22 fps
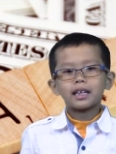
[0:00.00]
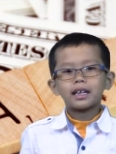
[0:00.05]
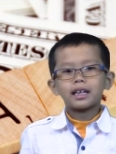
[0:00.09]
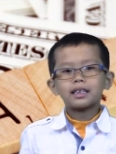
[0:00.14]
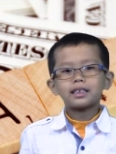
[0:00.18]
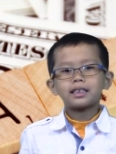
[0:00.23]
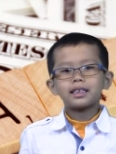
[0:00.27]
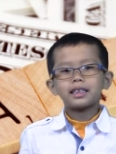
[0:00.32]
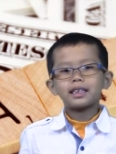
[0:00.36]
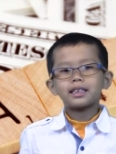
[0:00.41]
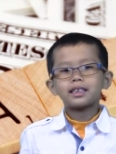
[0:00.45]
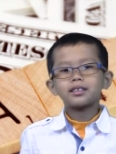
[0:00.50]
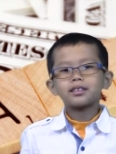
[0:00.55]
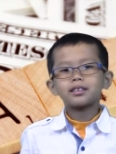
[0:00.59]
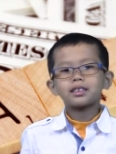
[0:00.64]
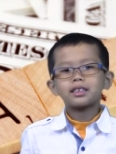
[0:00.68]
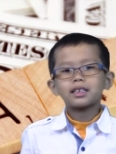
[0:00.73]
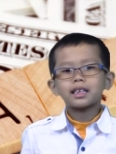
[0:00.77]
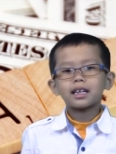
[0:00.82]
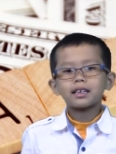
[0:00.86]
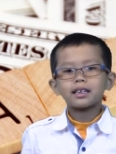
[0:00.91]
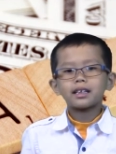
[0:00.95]
It's easier
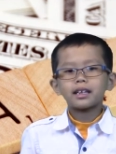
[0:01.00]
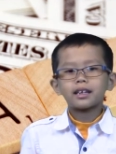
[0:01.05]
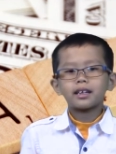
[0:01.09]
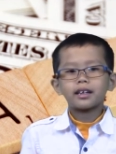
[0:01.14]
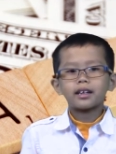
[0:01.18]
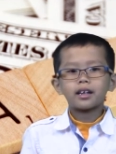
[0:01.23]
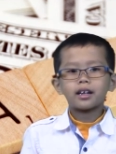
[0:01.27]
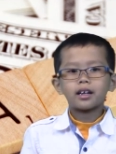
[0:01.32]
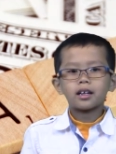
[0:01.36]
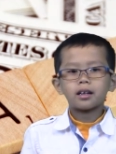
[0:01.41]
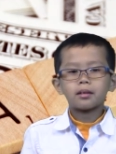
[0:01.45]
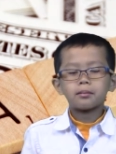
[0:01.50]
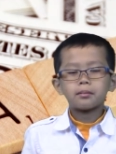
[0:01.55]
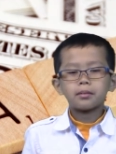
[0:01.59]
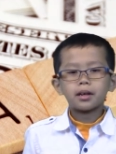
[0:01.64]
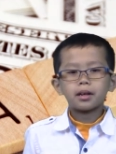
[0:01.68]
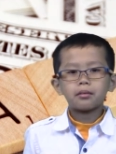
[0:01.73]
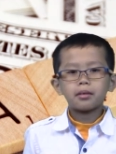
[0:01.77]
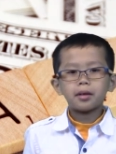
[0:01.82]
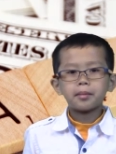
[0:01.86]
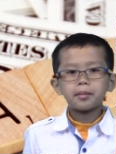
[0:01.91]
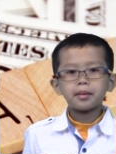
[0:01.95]
said than done,
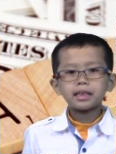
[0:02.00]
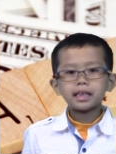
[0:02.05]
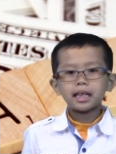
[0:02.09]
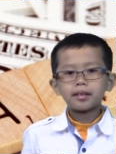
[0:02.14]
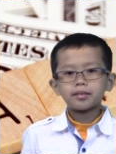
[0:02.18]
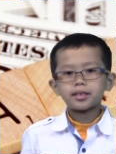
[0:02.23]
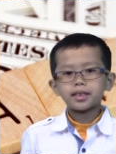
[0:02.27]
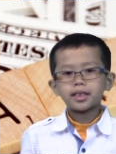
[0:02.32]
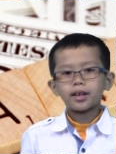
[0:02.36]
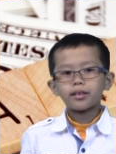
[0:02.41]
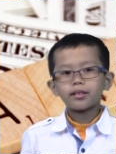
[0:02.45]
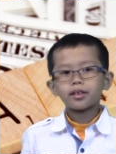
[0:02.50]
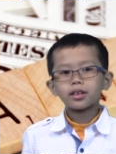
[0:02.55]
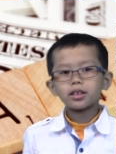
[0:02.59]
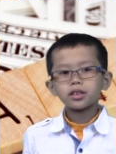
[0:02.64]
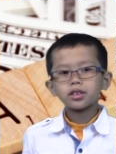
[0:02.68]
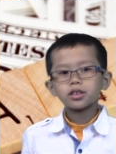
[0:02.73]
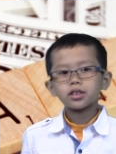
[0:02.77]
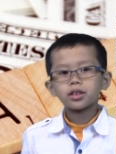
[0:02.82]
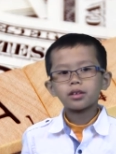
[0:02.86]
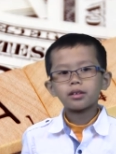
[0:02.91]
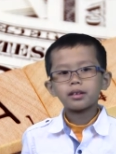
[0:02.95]
but we must have
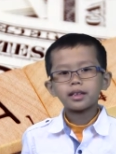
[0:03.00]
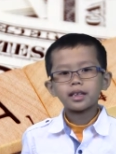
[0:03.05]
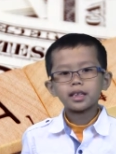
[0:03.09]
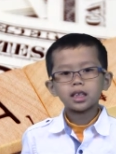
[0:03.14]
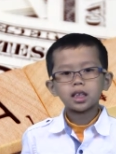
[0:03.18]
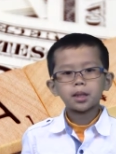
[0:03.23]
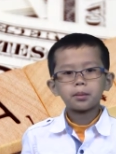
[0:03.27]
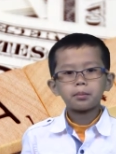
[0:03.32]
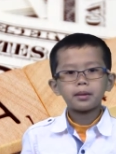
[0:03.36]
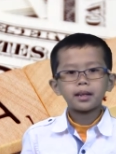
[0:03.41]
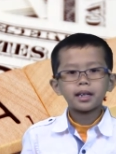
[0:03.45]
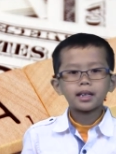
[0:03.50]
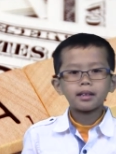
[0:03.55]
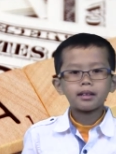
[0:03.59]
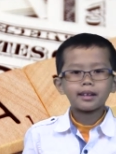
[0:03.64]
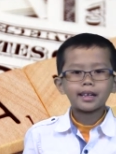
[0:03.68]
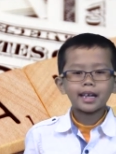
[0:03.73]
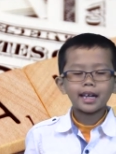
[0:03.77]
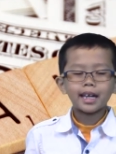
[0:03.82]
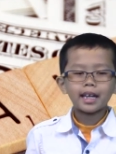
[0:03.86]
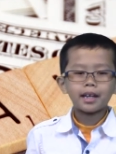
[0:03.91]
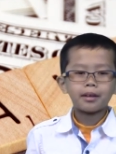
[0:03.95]
self-control and discipline to
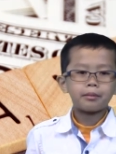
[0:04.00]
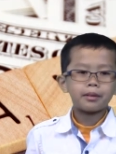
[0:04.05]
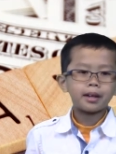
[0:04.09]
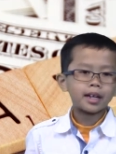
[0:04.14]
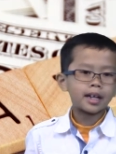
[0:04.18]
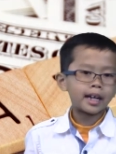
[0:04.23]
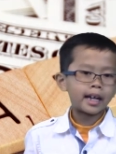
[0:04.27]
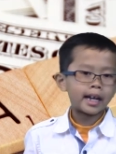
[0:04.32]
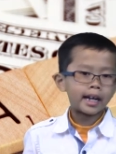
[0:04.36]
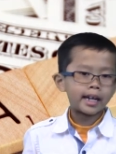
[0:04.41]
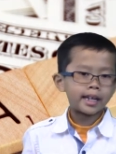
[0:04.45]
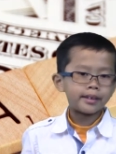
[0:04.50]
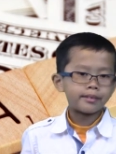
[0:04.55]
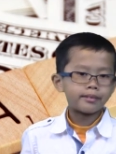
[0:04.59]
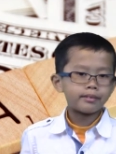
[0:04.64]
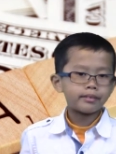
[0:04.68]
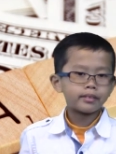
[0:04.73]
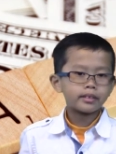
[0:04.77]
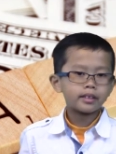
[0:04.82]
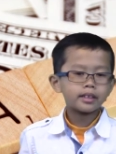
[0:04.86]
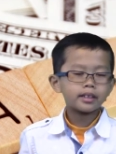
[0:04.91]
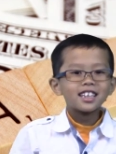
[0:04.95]
get anywhere in life.
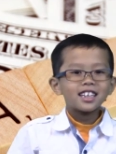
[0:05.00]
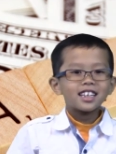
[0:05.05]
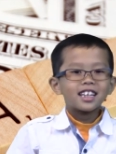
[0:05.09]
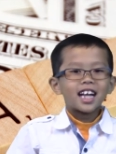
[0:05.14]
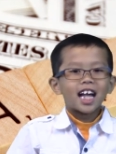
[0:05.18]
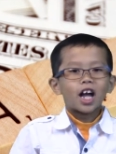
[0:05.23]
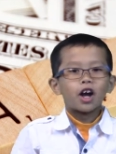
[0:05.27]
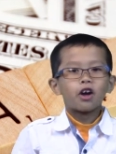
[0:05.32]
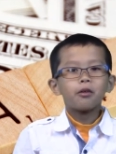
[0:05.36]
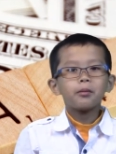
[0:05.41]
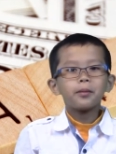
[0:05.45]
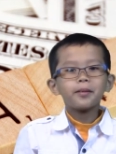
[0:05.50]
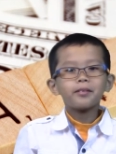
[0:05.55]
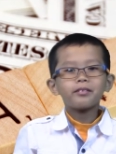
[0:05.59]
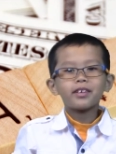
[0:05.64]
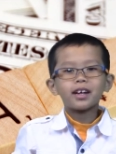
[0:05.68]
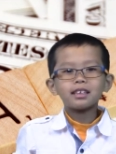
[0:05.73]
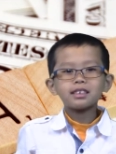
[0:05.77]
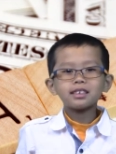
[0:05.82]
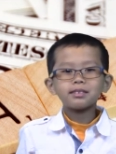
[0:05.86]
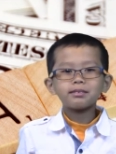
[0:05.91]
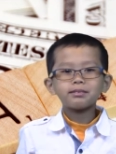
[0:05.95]
I hope you
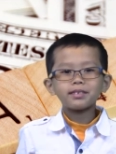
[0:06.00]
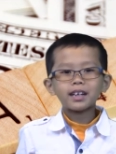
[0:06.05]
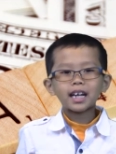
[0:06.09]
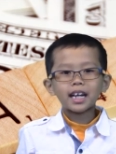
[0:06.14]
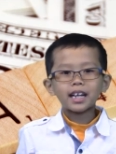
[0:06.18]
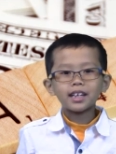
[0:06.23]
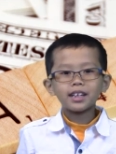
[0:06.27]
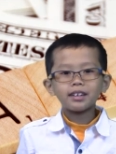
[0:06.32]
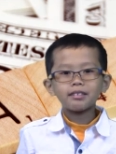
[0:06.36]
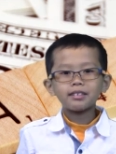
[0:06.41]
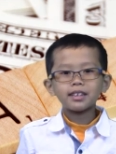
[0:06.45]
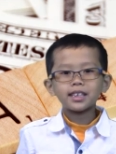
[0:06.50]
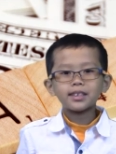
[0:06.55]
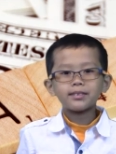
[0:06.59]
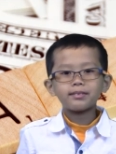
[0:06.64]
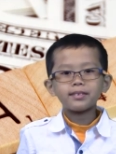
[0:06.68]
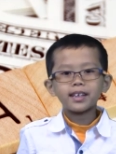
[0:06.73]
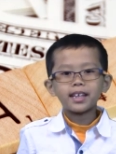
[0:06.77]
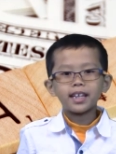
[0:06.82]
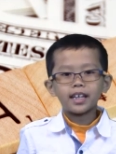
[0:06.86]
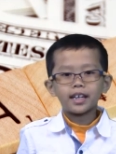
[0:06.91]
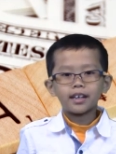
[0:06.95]
found some value in this
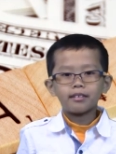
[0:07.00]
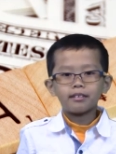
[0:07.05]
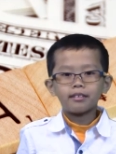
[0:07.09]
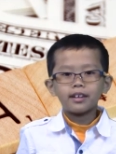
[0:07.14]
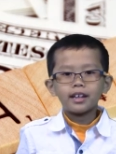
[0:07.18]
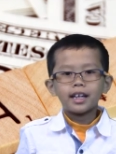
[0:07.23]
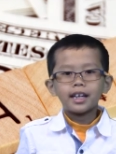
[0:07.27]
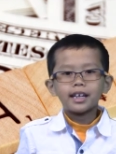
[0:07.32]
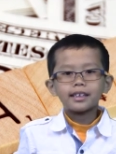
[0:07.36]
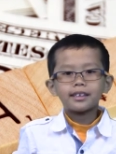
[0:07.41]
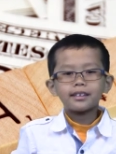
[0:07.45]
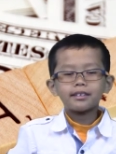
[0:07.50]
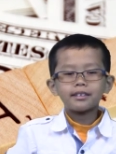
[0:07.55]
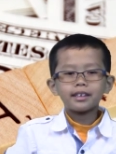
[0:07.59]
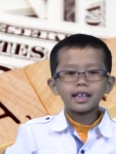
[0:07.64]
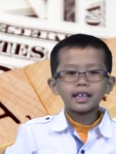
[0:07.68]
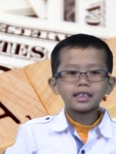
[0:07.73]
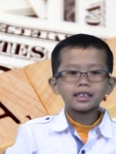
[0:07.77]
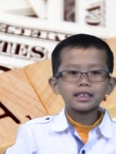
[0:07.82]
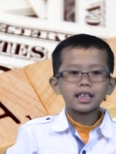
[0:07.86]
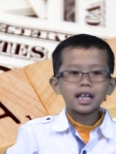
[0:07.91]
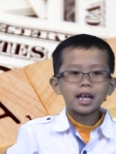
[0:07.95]
video. Until
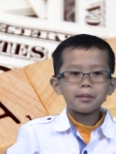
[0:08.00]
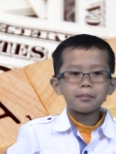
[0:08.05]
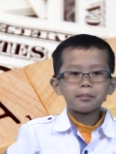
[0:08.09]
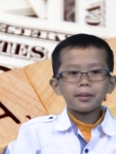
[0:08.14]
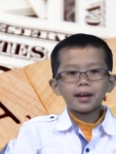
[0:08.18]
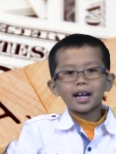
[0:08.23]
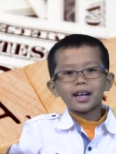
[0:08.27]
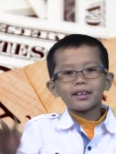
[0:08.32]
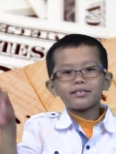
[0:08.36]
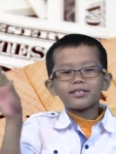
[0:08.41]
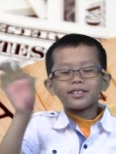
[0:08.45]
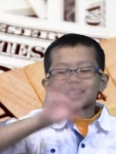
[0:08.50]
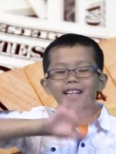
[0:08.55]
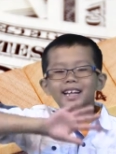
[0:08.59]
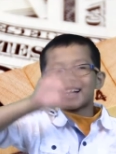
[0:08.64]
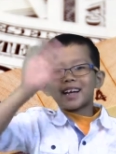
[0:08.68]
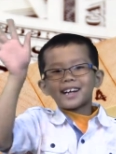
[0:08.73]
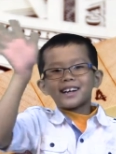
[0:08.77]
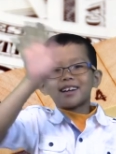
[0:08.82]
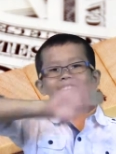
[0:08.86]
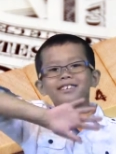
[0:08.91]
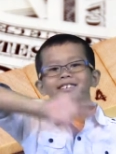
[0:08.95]
next time, bye for
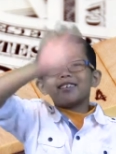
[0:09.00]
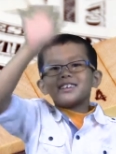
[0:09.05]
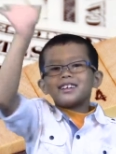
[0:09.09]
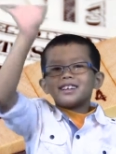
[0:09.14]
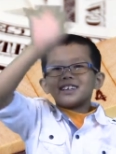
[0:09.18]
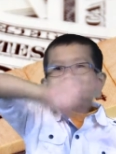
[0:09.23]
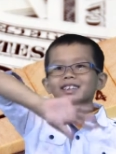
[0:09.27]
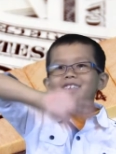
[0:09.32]
now.